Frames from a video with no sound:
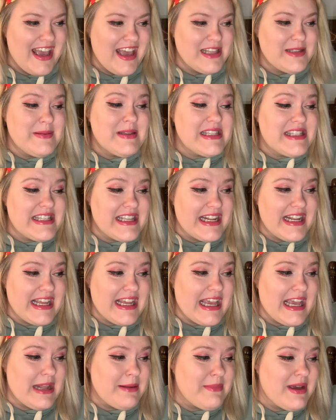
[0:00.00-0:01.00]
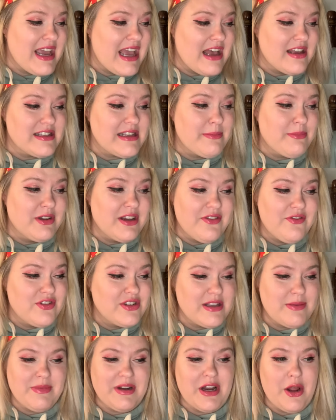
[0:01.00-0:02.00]
It's been sitting in my house. I'm looking for
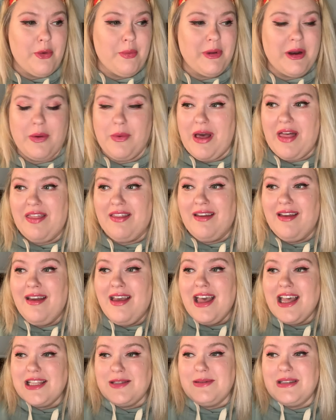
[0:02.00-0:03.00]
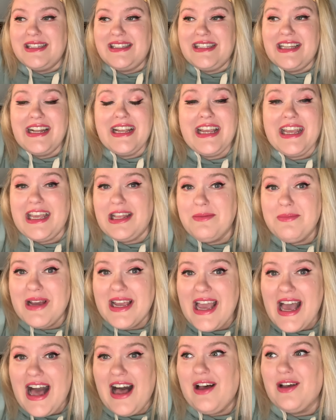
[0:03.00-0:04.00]
something to open it with. It's been sitting in my
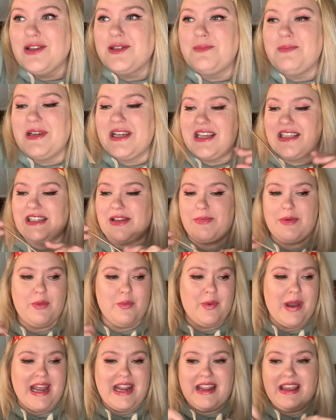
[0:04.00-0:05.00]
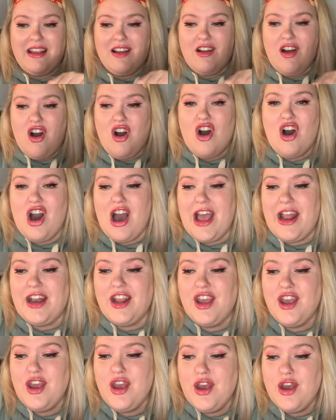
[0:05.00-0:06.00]
house because I've been waiting
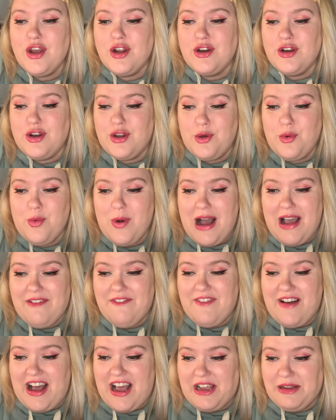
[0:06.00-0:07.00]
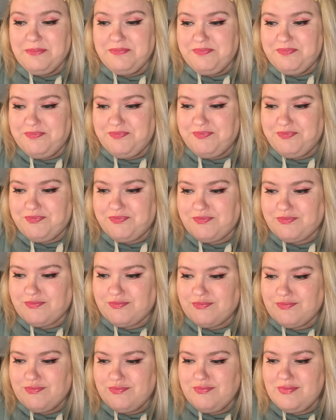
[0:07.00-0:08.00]
on new Wi-Fi
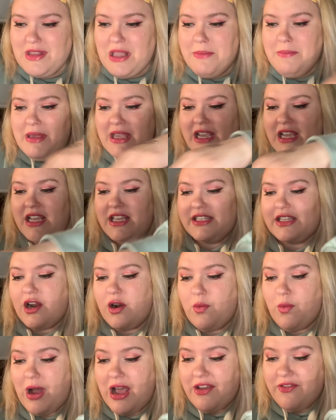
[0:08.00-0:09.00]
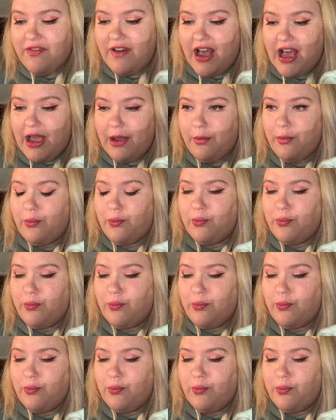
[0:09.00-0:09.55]
because our Wi-Fi